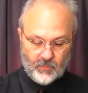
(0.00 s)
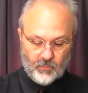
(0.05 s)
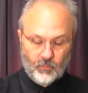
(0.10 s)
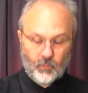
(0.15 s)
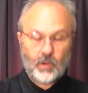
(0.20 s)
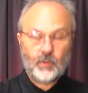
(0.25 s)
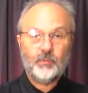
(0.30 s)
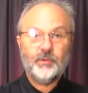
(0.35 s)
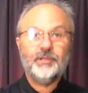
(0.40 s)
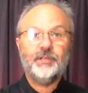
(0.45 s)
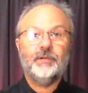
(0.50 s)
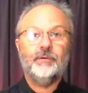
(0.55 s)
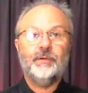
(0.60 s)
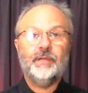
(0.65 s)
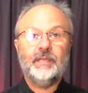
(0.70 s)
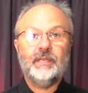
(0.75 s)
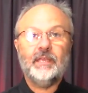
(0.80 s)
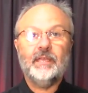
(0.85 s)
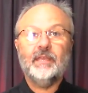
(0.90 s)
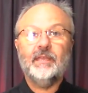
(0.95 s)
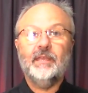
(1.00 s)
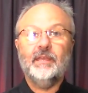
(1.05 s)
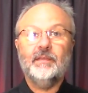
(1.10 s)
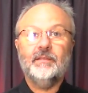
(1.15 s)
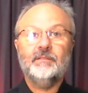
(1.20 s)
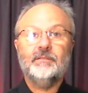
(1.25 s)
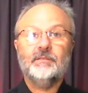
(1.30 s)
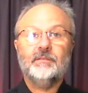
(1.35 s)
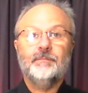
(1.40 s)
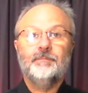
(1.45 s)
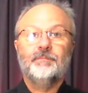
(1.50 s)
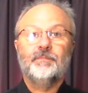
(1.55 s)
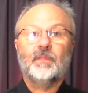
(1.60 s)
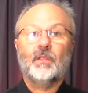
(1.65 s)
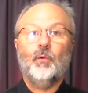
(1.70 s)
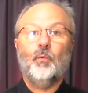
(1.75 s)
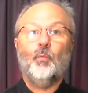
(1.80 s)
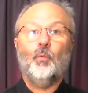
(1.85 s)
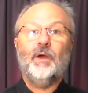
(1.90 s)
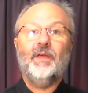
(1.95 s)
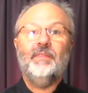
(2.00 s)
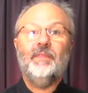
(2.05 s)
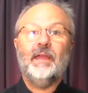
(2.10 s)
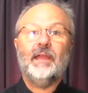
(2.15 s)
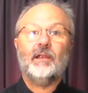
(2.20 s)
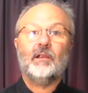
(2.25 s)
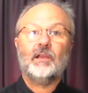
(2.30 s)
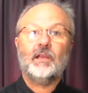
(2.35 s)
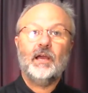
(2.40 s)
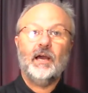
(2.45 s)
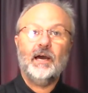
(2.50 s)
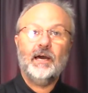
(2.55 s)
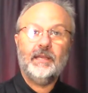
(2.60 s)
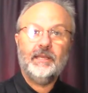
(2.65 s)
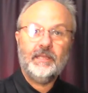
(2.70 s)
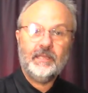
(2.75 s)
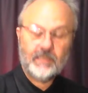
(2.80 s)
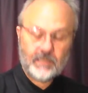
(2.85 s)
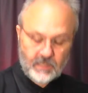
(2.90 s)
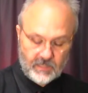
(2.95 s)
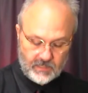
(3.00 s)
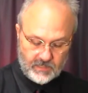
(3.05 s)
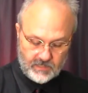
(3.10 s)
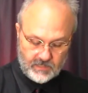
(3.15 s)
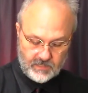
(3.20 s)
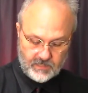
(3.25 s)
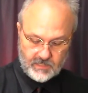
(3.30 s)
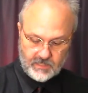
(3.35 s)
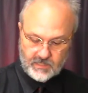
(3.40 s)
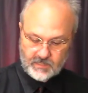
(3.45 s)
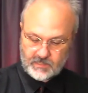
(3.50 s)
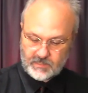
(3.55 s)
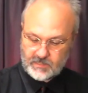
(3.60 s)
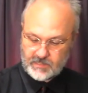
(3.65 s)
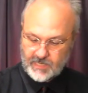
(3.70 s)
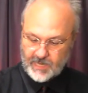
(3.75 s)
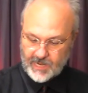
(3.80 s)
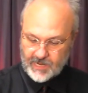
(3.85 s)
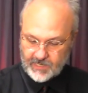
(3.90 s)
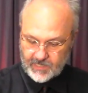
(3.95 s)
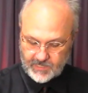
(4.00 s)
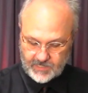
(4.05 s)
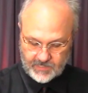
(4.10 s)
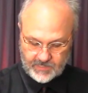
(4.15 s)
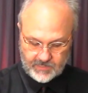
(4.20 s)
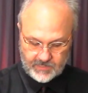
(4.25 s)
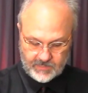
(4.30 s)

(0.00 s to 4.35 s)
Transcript: What we're doing is, when they are cutting the deck,